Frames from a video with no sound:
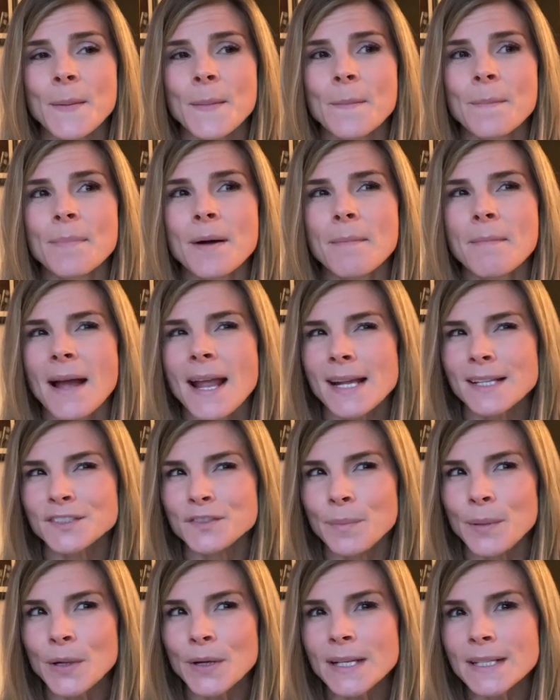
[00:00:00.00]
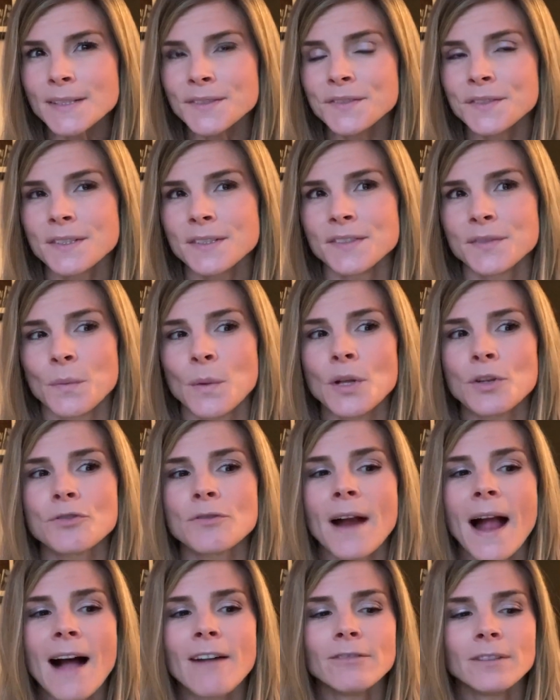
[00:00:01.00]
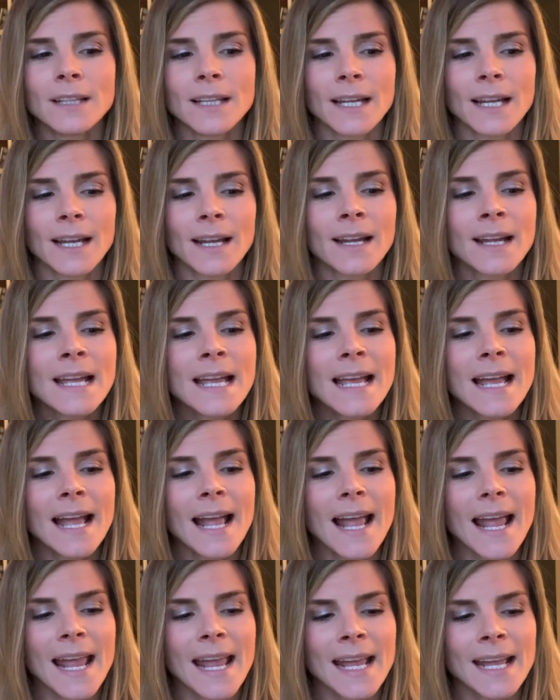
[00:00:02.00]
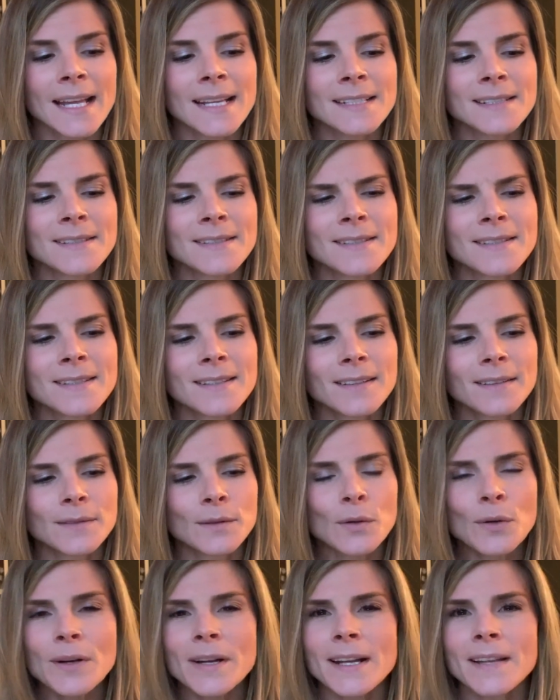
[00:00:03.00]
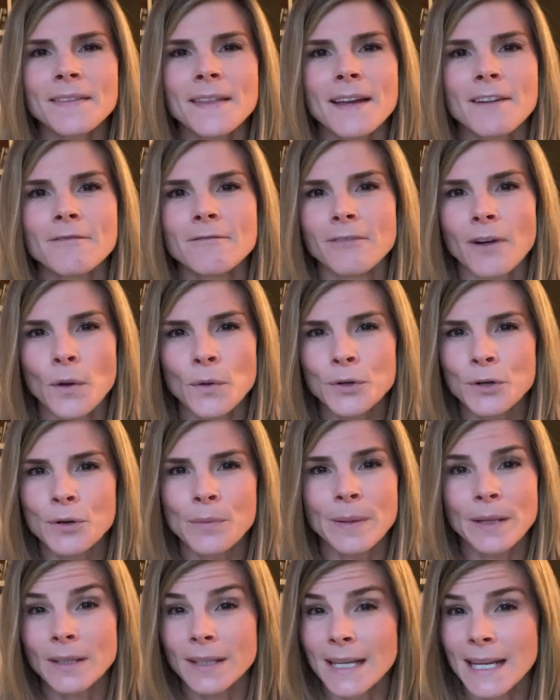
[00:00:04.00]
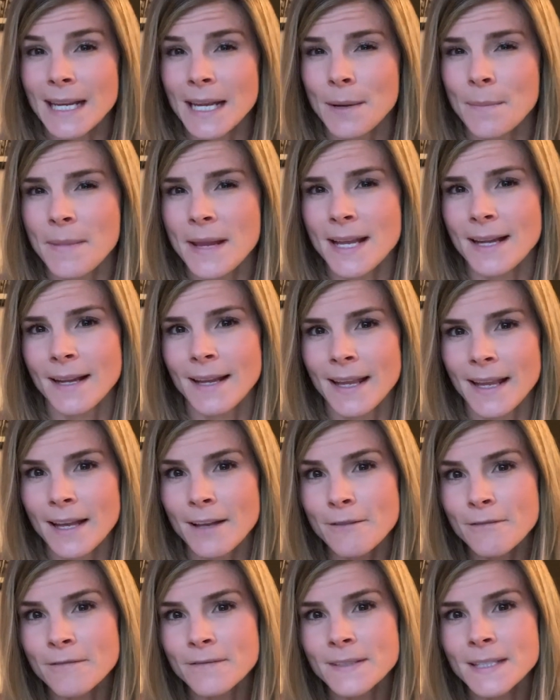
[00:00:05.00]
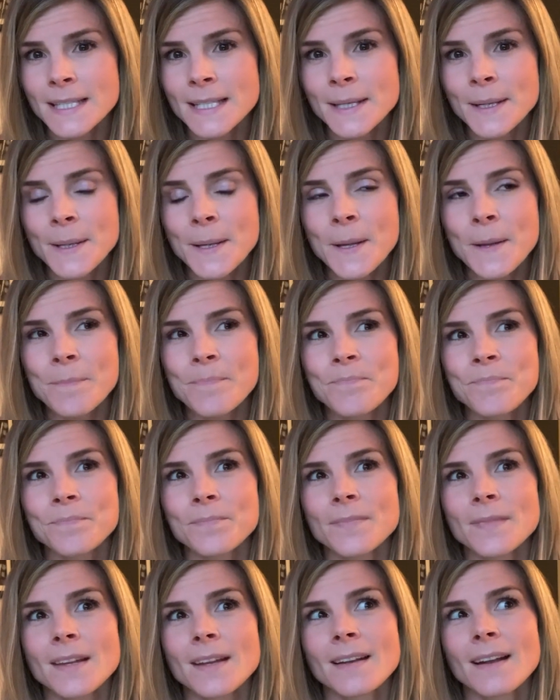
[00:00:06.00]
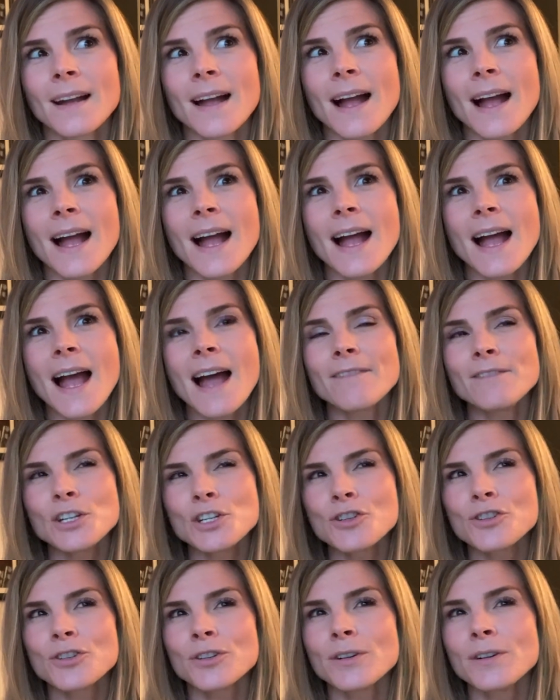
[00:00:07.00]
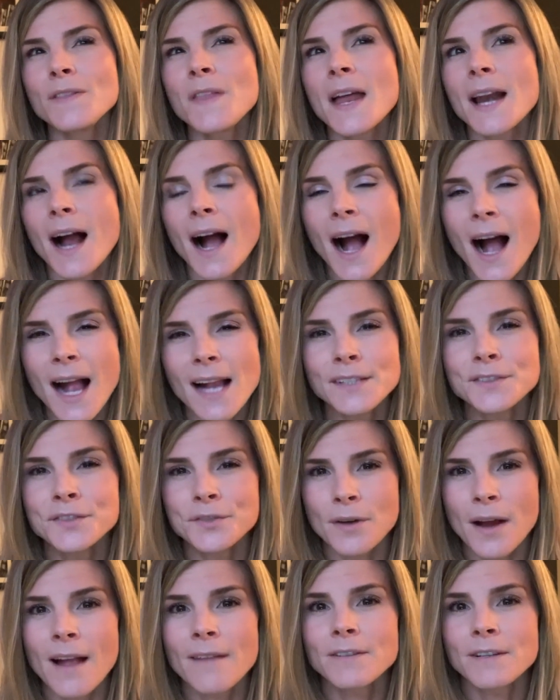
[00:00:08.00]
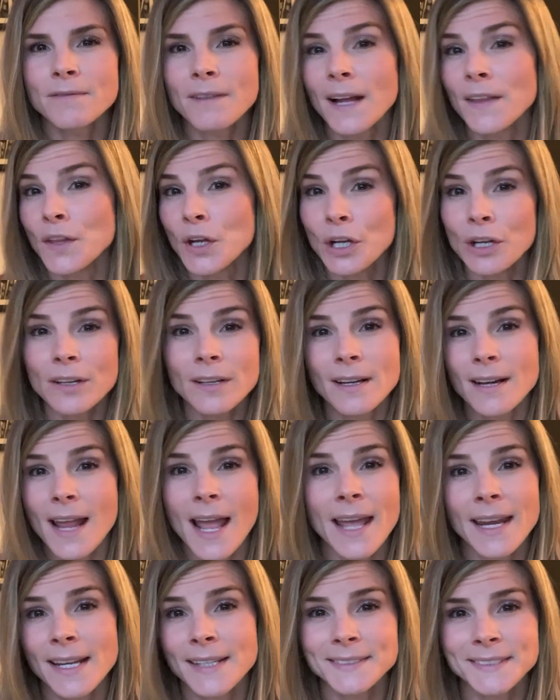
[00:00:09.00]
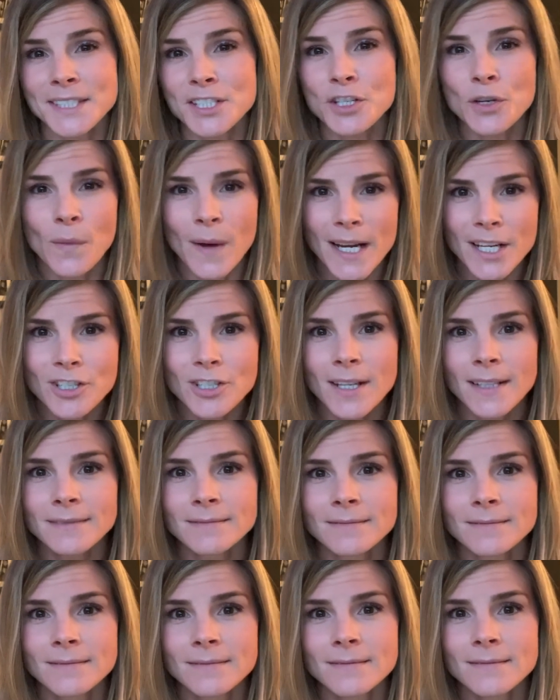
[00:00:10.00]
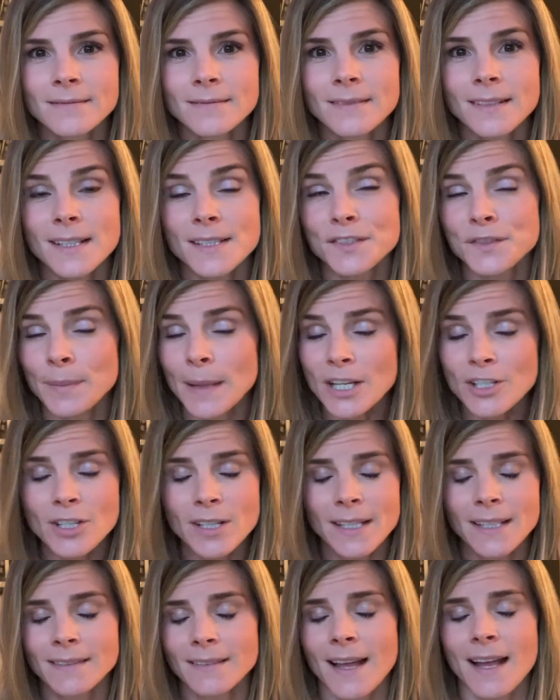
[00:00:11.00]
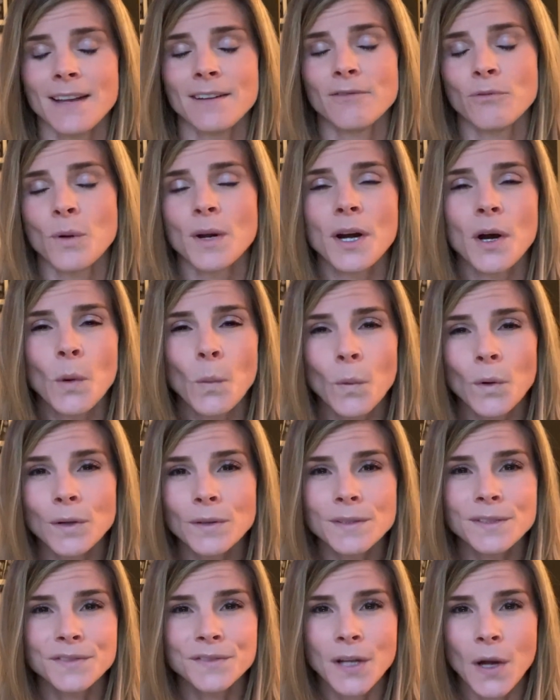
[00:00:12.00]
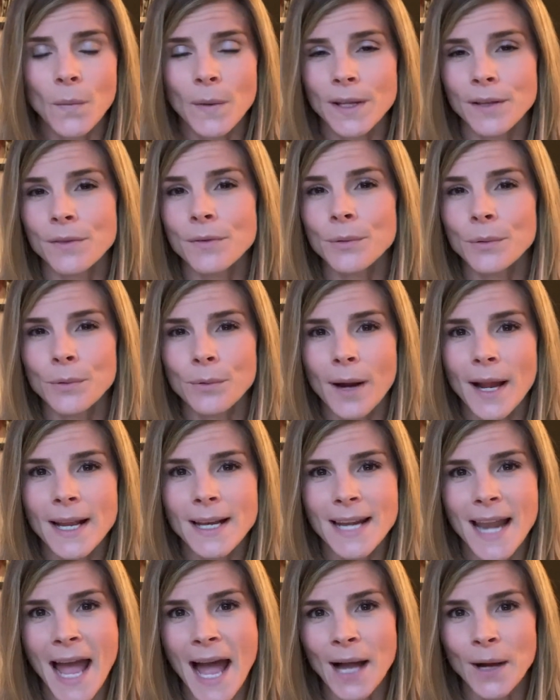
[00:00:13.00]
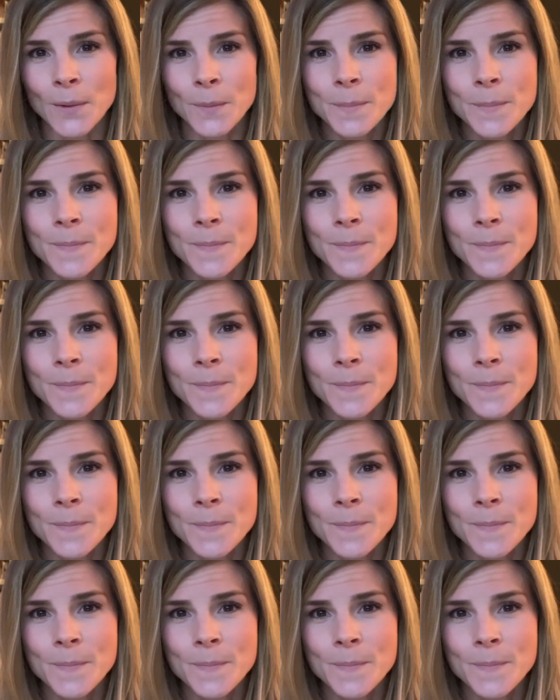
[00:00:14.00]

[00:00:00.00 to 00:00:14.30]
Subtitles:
But my experiences while traveling and learning that vulnerability can be a gift have ensured that I strive to find the good in any situation, especially in light of what our world is going through right now.